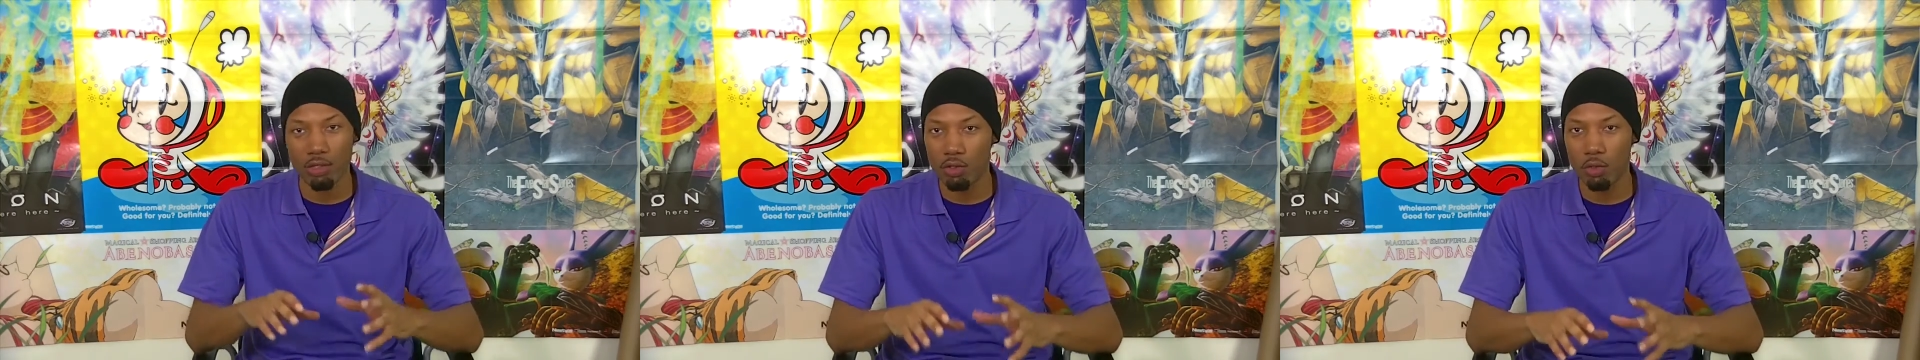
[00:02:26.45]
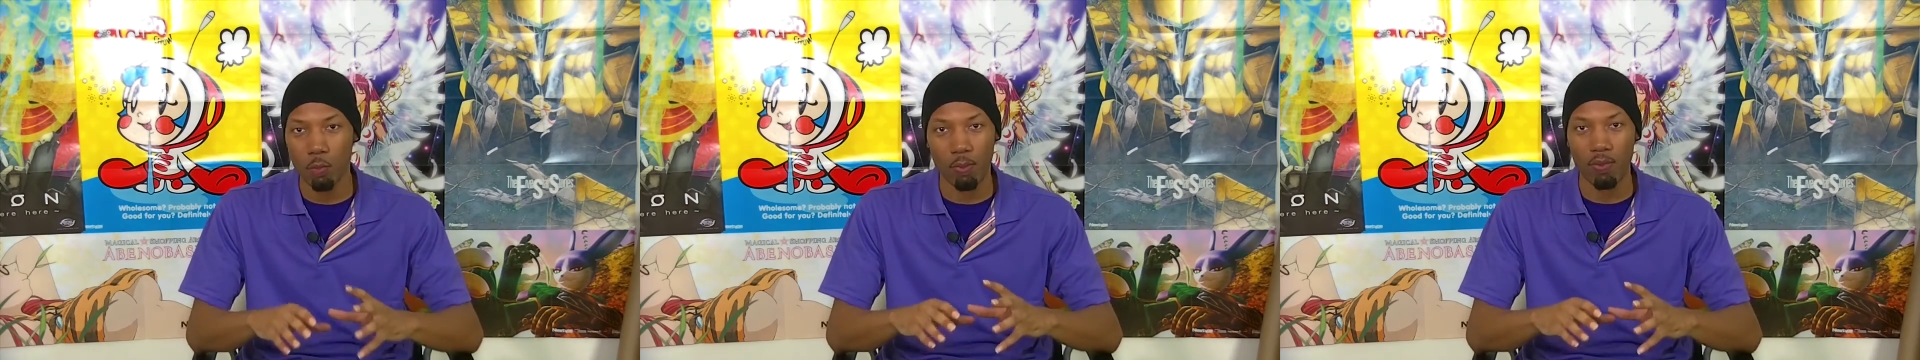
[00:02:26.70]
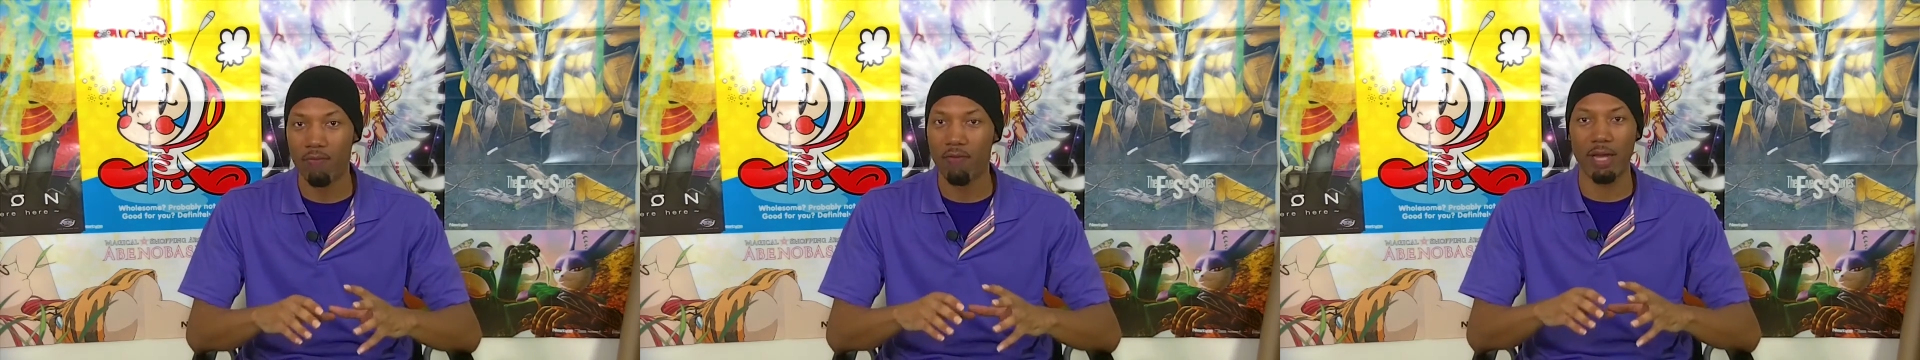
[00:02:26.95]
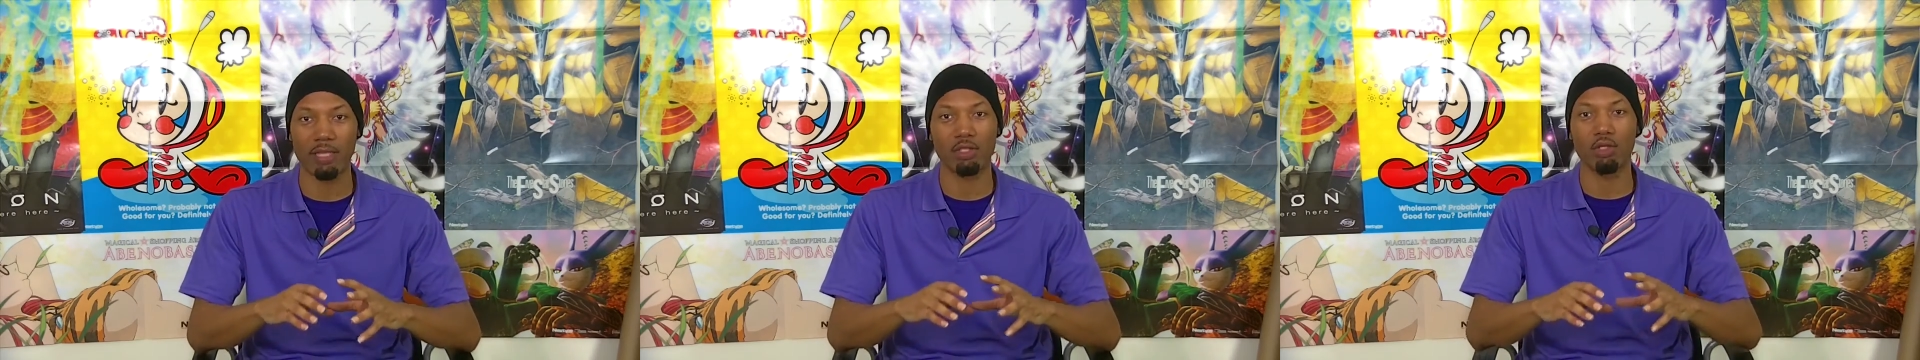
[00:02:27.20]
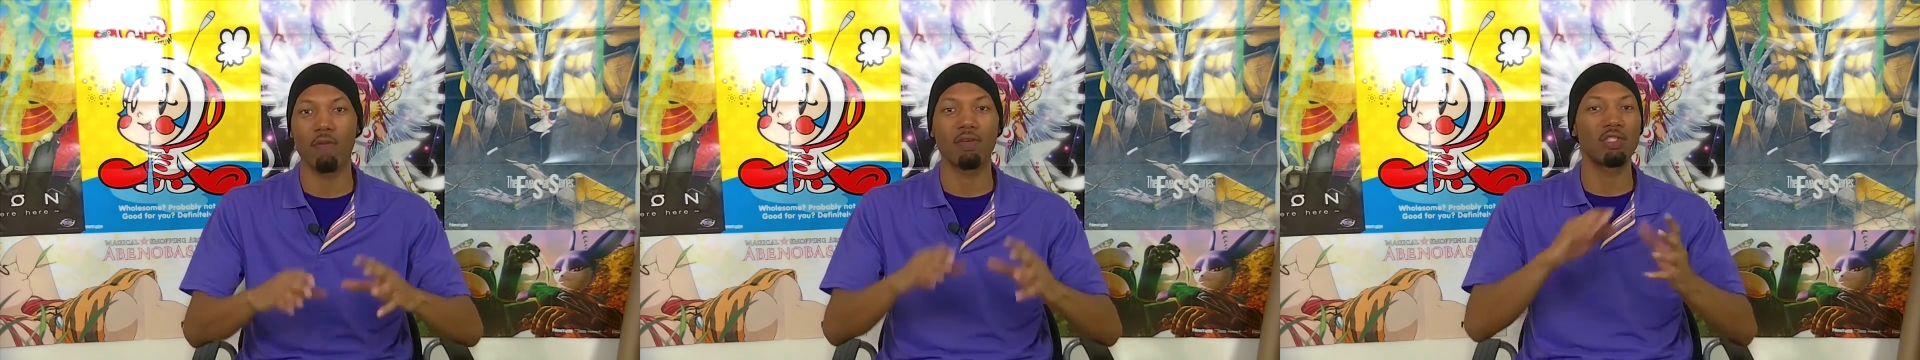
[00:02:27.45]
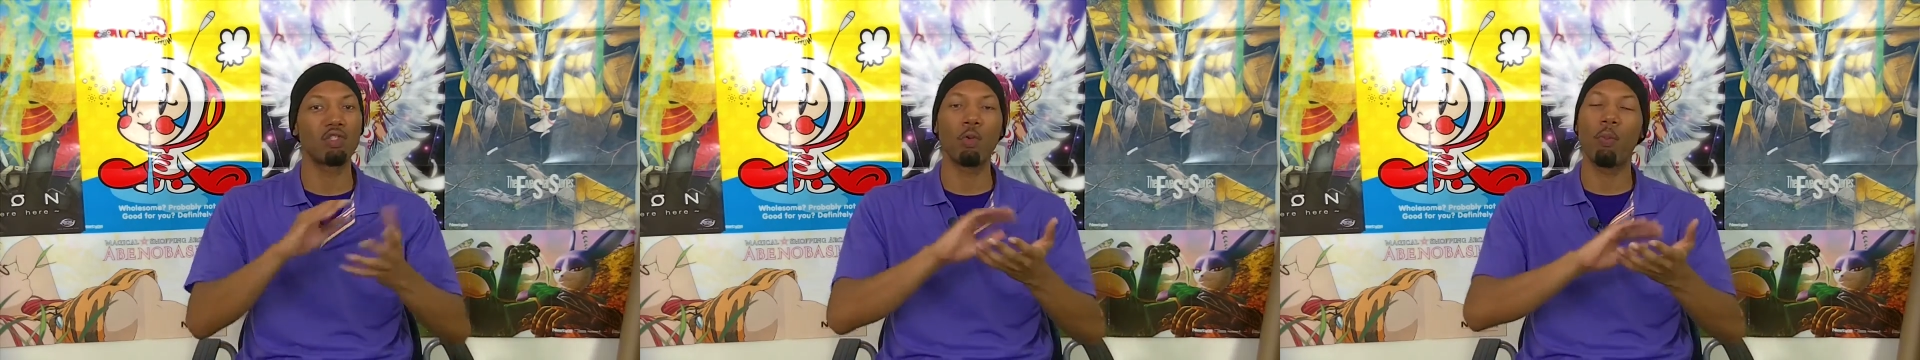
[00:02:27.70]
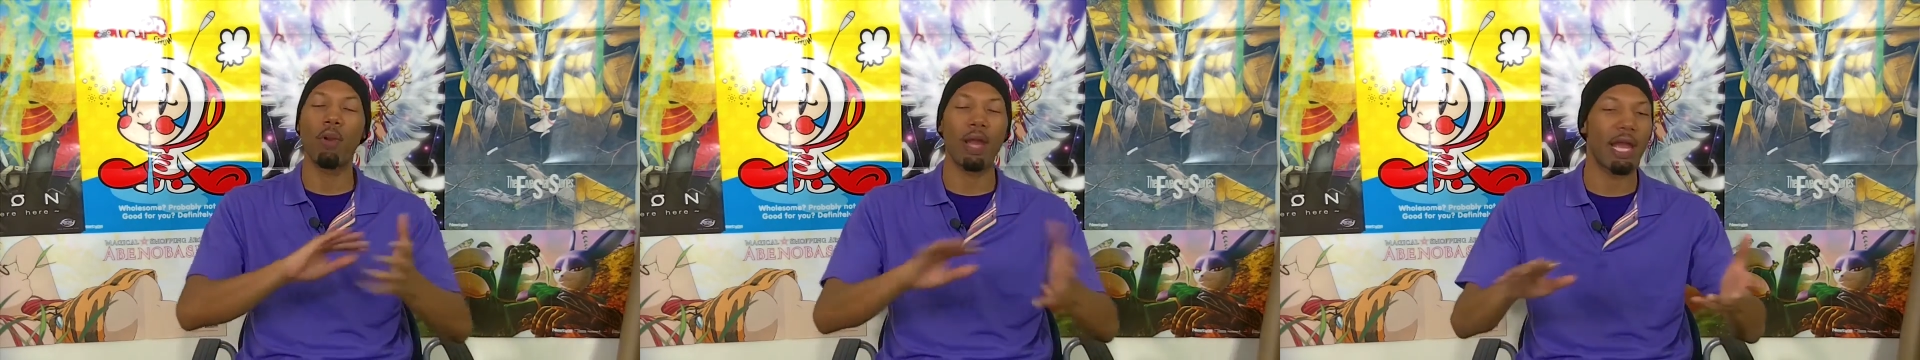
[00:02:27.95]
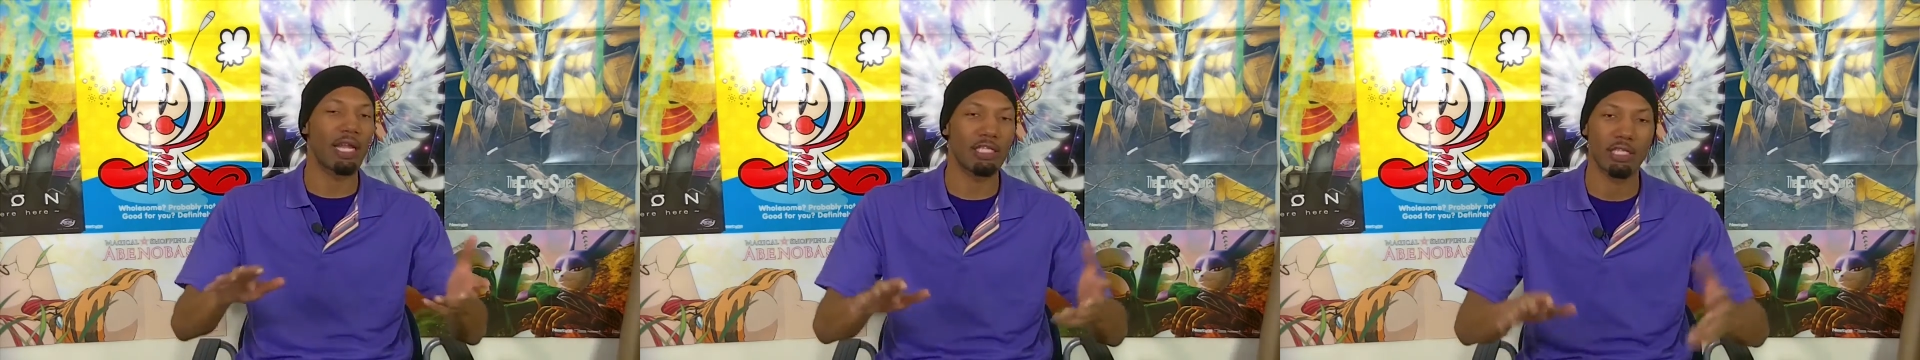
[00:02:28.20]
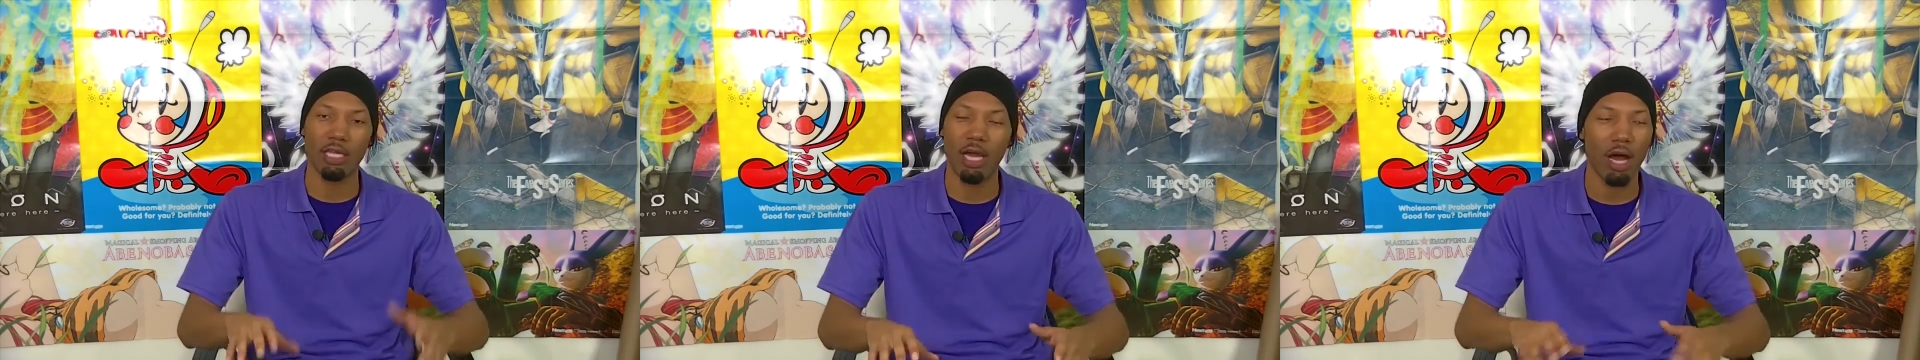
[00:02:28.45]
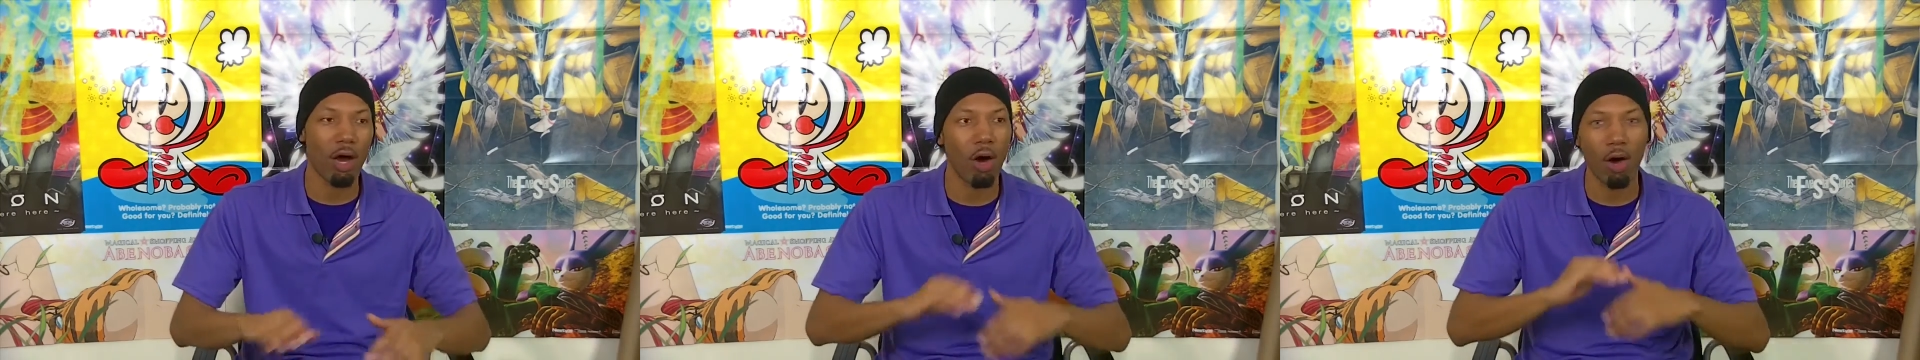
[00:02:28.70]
super fan service, super ecchi,